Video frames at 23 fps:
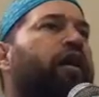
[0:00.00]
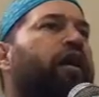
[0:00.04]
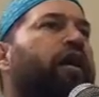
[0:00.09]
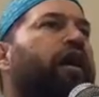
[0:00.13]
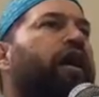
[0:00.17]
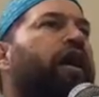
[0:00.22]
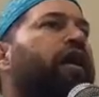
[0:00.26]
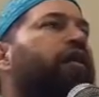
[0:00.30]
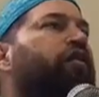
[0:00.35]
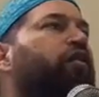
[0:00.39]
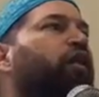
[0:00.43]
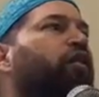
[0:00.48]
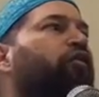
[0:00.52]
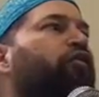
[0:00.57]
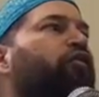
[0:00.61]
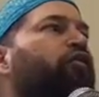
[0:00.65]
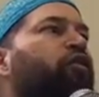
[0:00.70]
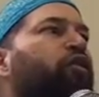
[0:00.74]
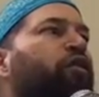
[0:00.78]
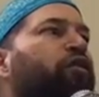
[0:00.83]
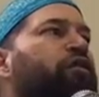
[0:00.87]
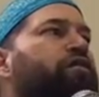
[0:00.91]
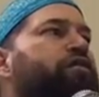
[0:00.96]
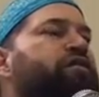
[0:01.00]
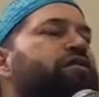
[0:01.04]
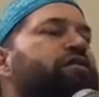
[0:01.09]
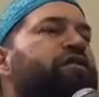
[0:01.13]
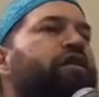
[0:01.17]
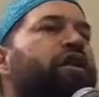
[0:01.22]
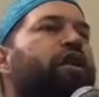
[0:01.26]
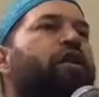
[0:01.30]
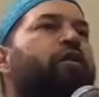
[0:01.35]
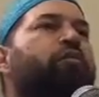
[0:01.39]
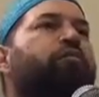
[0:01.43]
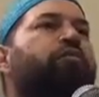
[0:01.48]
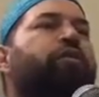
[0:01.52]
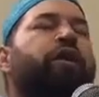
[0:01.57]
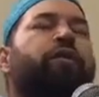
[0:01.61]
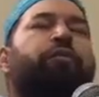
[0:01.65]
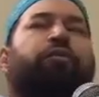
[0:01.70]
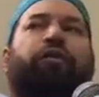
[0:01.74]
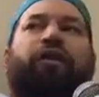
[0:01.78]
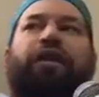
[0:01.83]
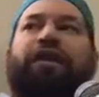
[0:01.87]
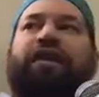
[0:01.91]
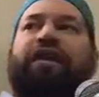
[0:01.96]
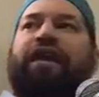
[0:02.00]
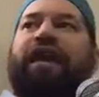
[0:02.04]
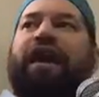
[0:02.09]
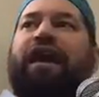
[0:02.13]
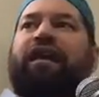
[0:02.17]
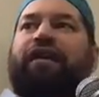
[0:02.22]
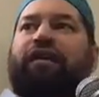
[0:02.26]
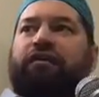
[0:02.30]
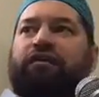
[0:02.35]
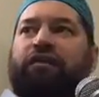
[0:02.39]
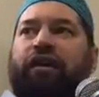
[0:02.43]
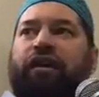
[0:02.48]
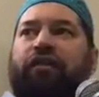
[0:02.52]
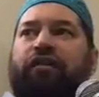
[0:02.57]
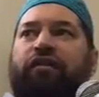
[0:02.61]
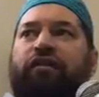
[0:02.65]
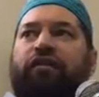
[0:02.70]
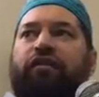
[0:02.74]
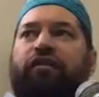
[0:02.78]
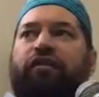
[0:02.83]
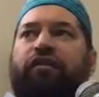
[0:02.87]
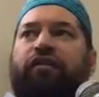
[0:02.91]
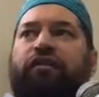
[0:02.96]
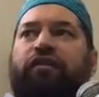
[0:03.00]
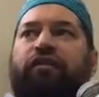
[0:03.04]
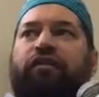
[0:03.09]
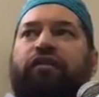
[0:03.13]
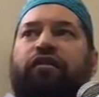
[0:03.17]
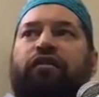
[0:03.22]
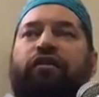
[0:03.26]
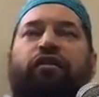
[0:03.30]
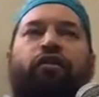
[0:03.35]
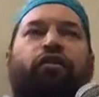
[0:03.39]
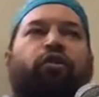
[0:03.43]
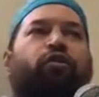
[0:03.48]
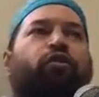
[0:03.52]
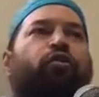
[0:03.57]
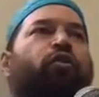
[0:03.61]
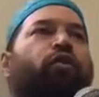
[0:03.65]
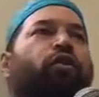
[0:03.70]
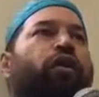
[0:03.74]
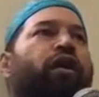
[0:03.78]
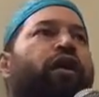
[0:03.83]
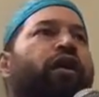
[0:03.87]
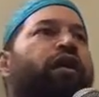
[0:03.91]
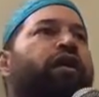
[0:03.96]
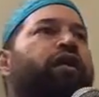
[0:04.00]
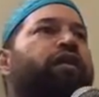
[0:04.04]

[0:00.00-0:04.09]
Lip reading: And of course, people in Canada who are